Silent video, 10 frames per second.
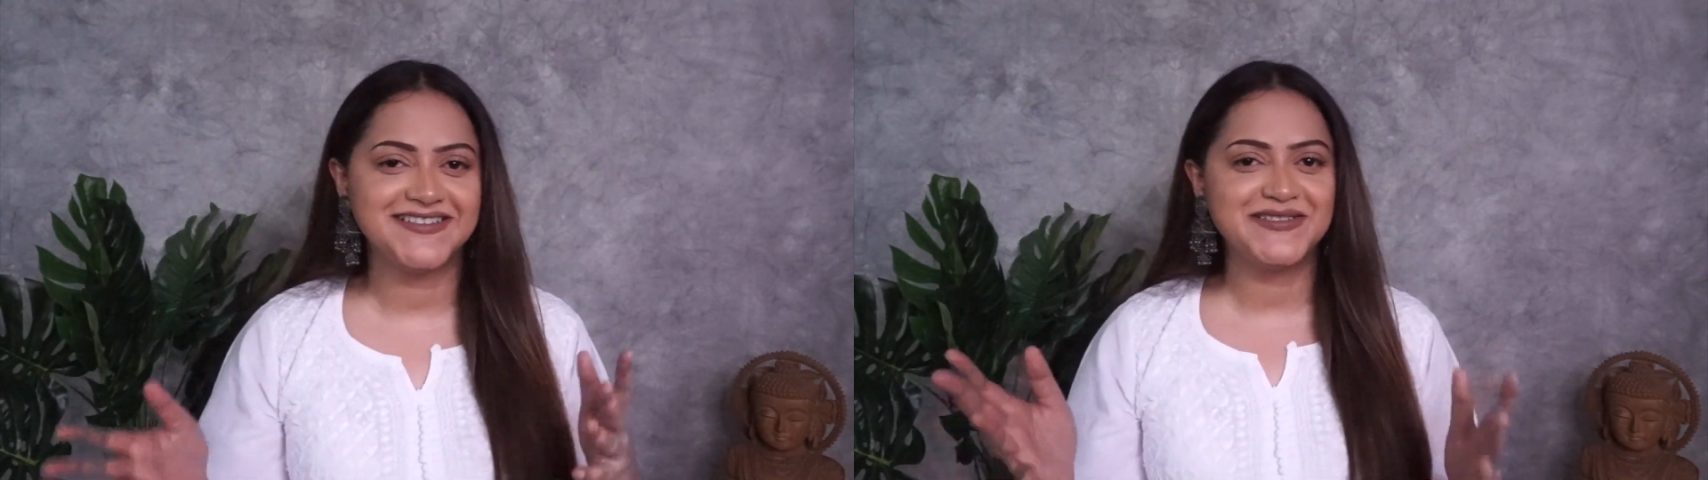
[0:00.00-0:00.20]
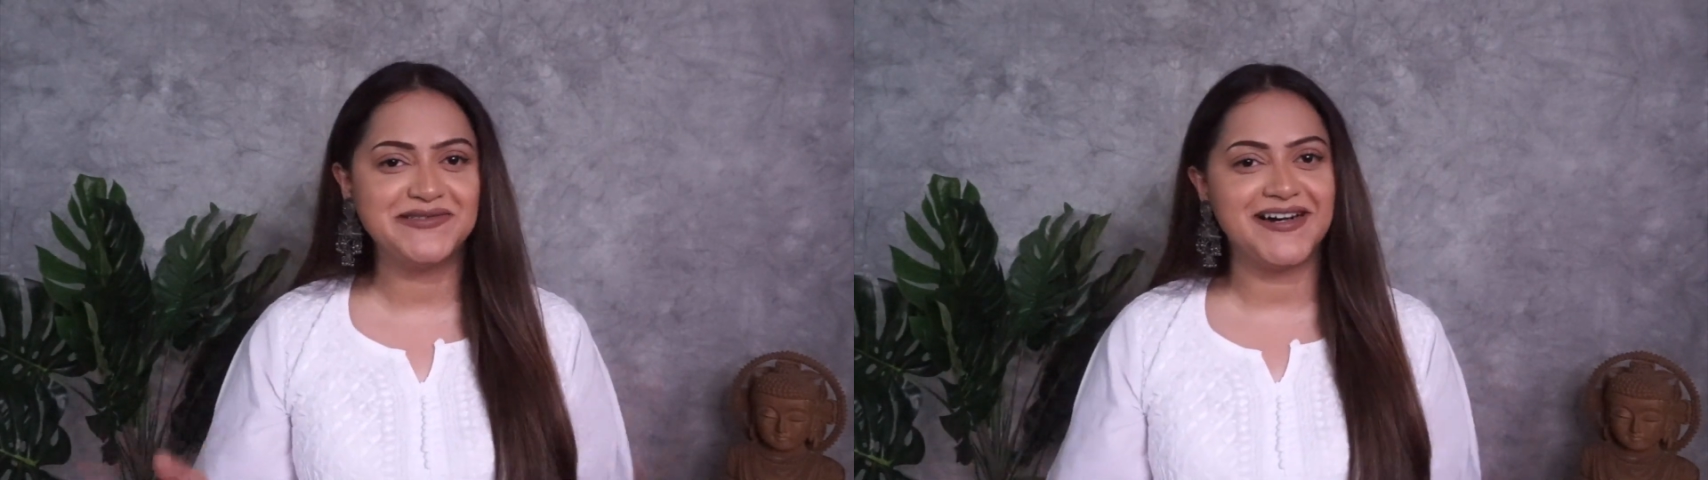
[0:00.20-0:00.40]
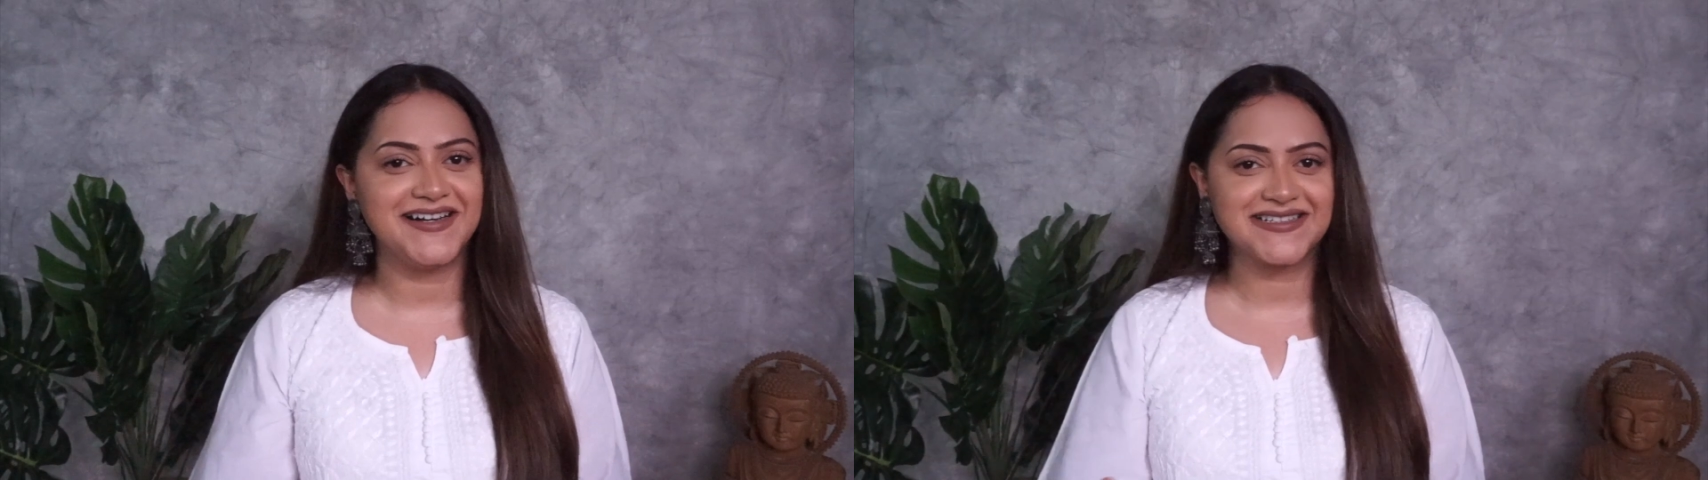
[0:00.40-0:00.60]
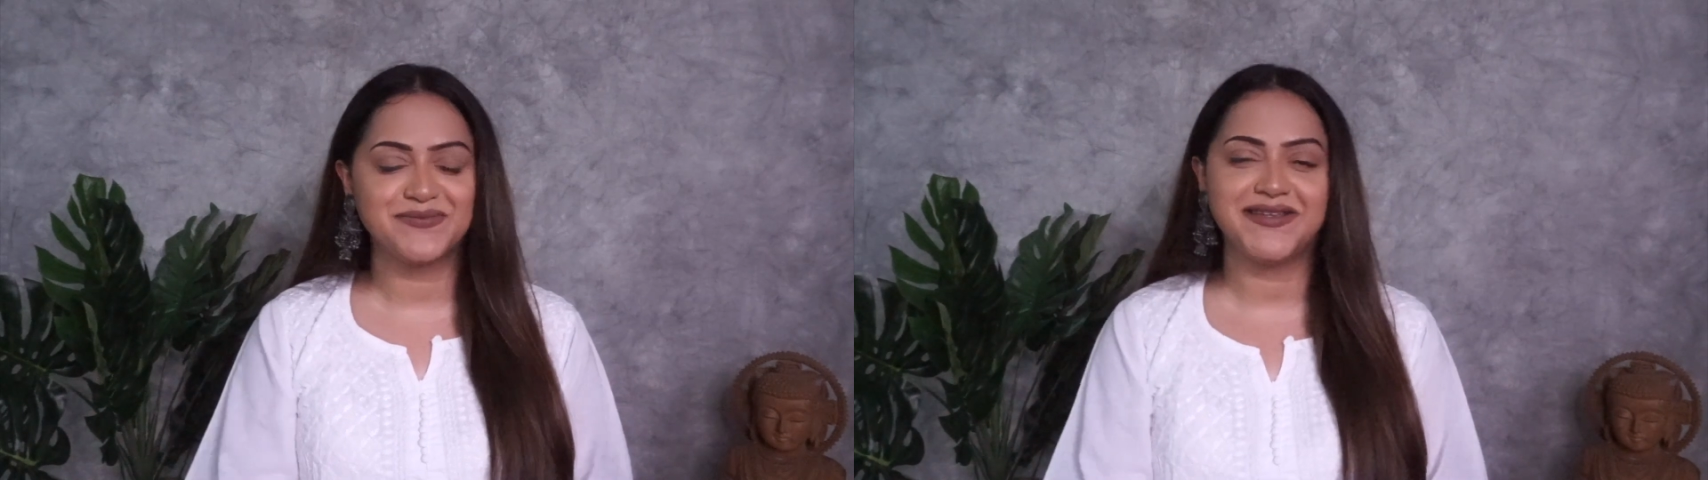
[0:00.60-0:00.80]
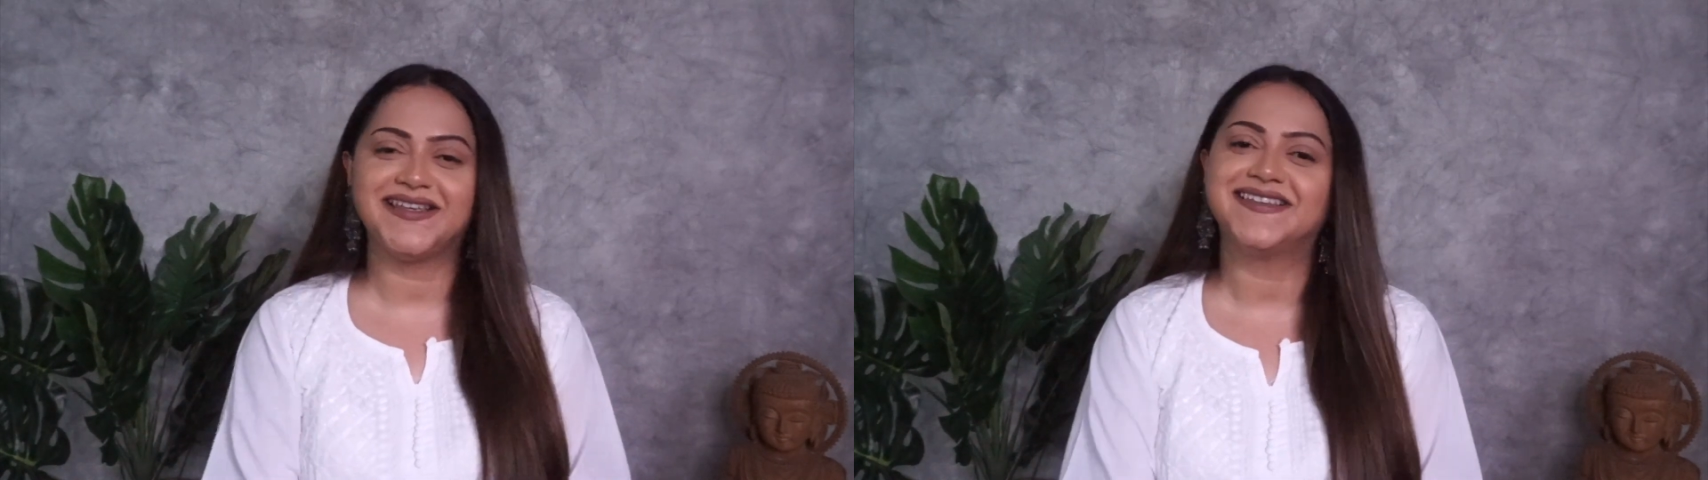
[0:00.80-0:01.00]
then do
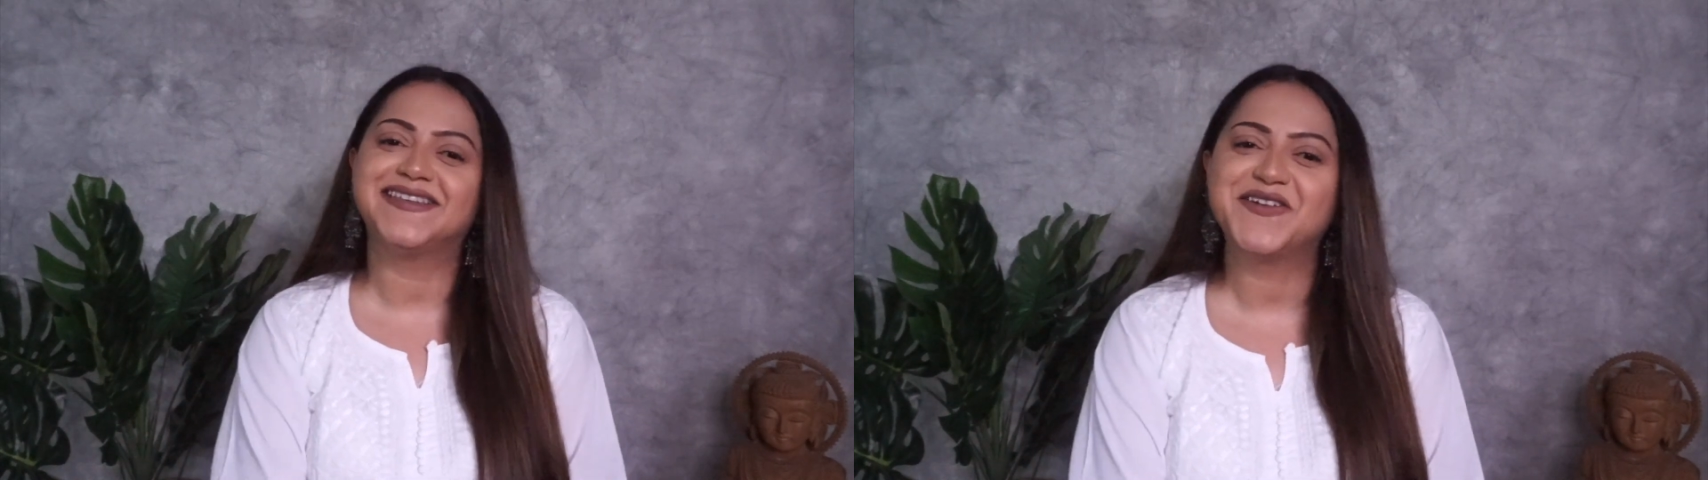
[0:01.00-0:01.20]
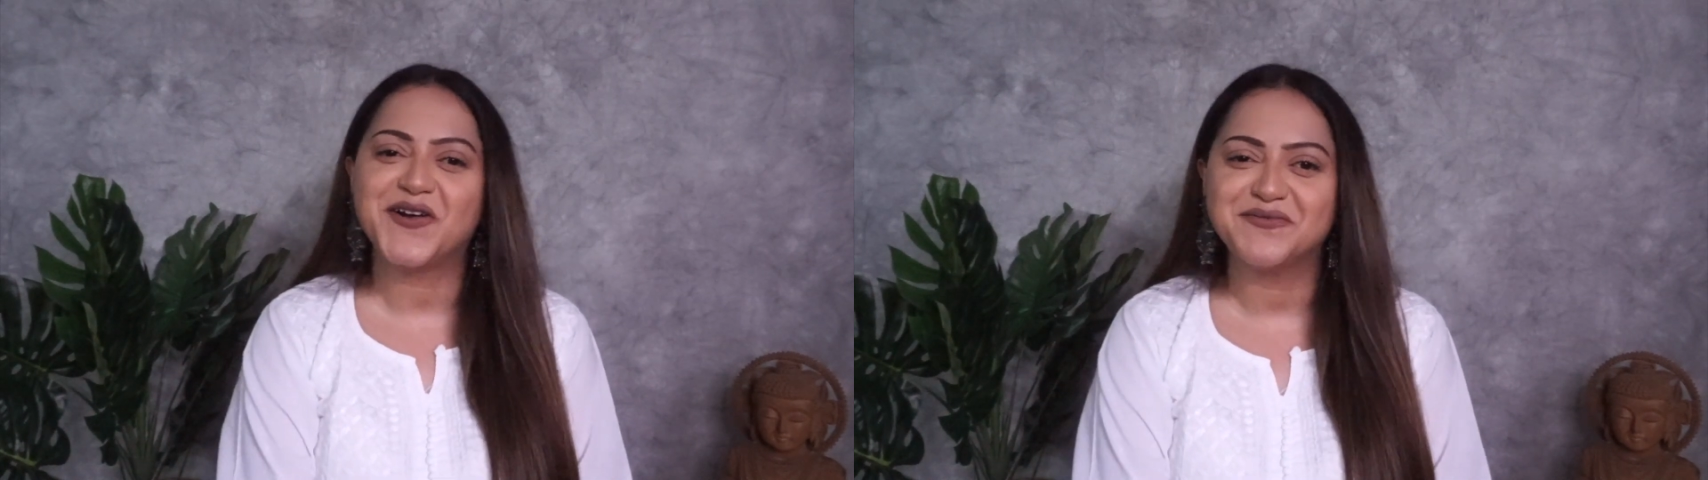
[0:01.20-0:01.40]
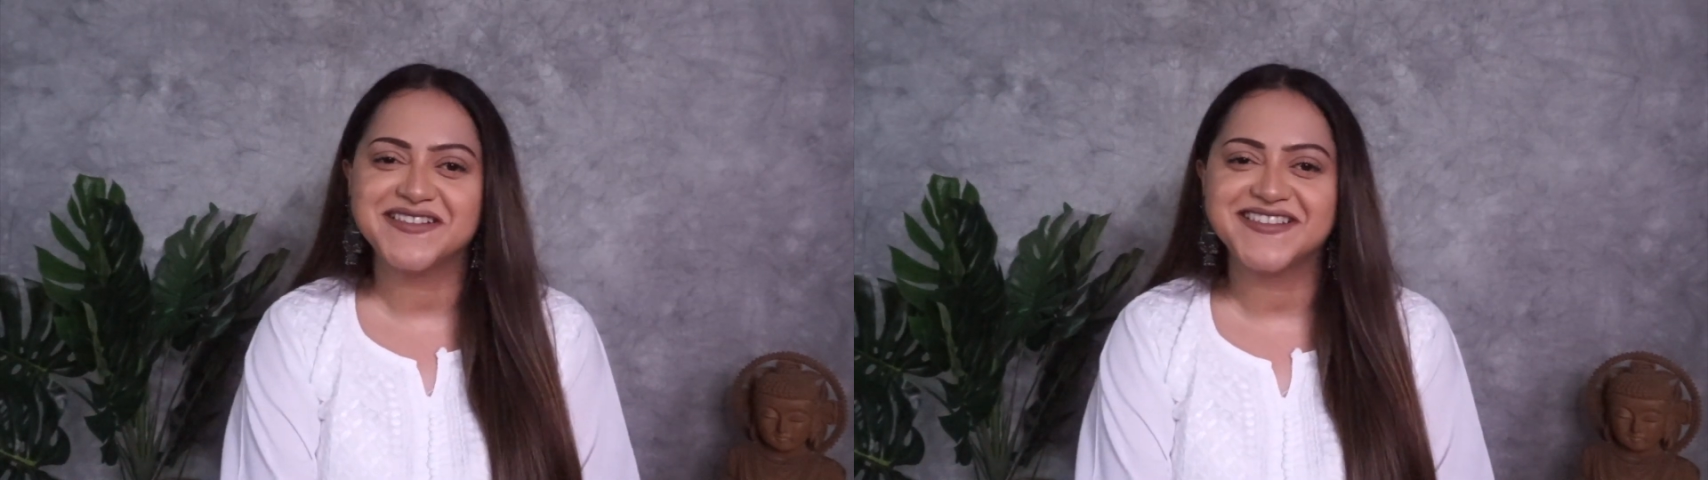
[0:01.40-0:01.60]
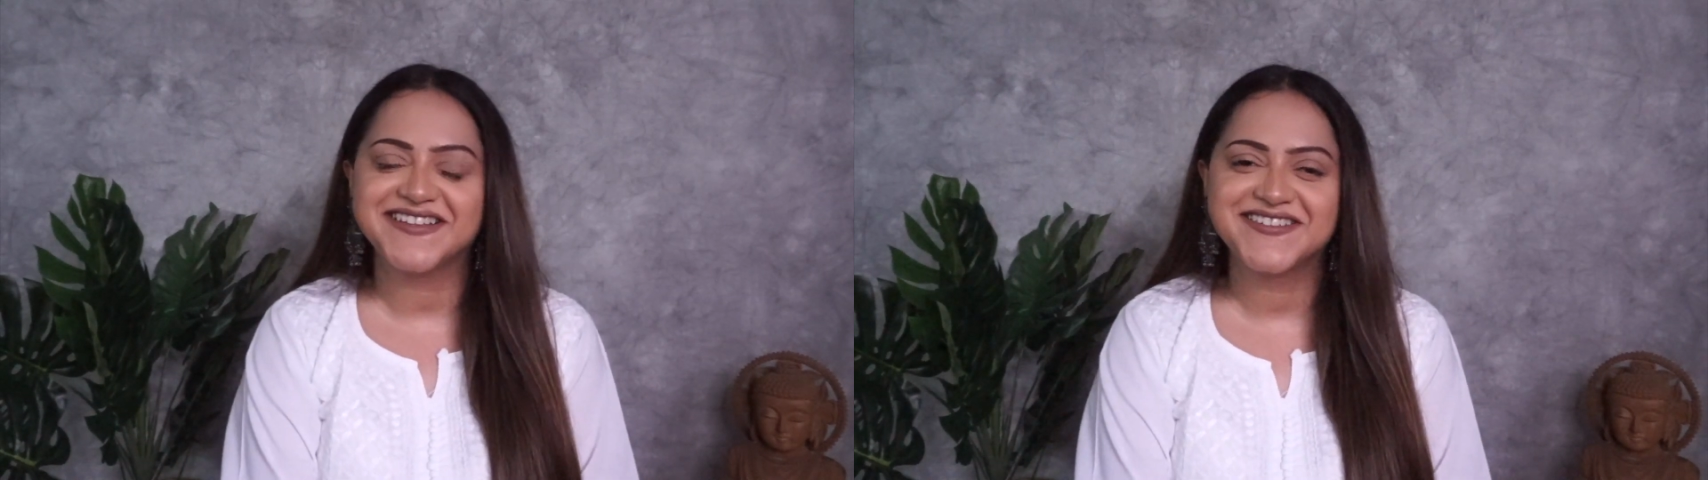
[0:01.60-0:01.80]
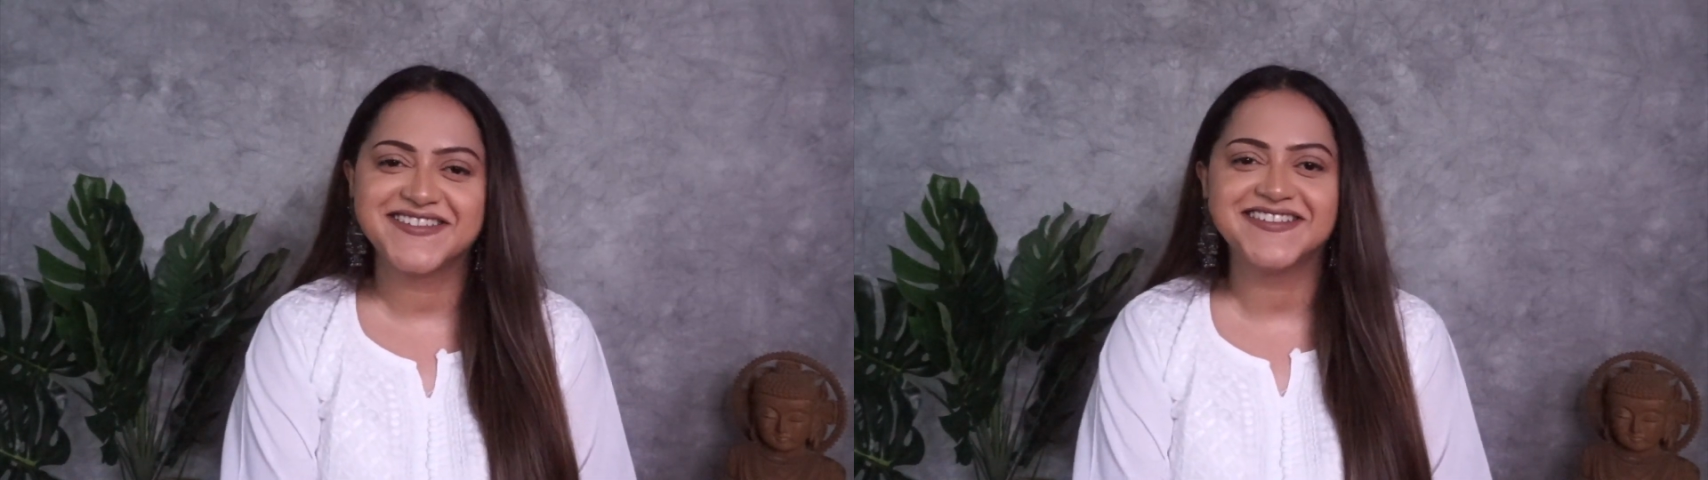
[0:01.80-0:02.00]
ask me in the comment
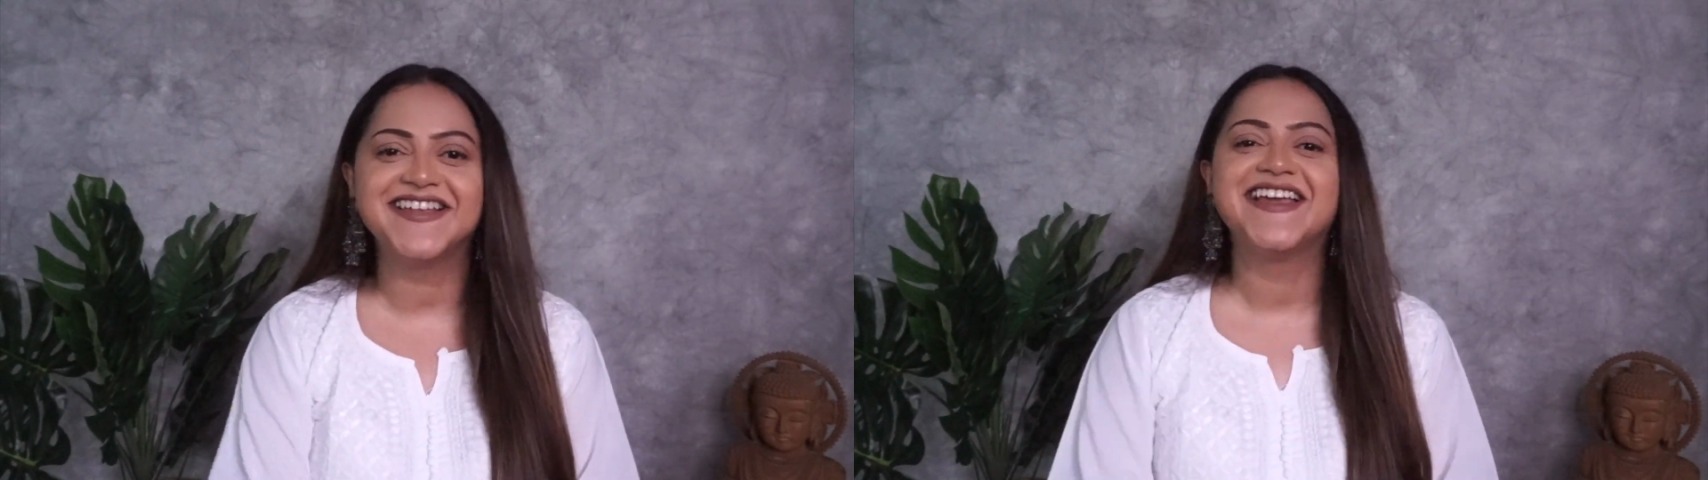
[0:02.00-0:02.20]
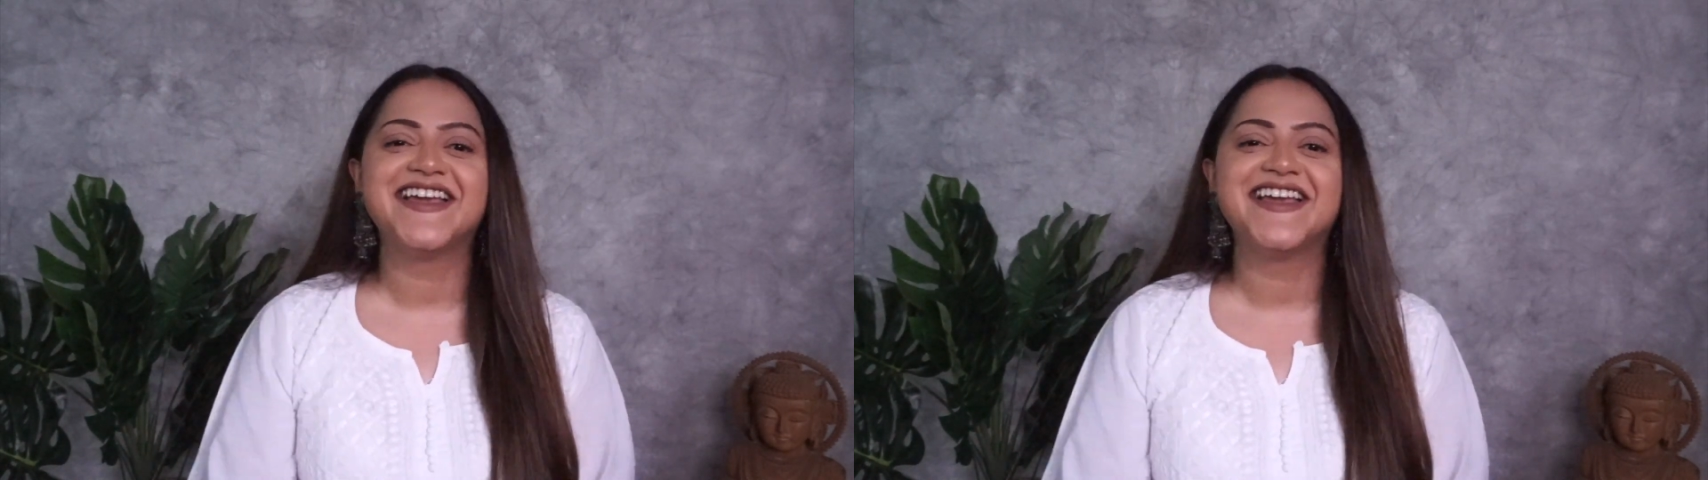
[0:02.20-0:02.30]
section.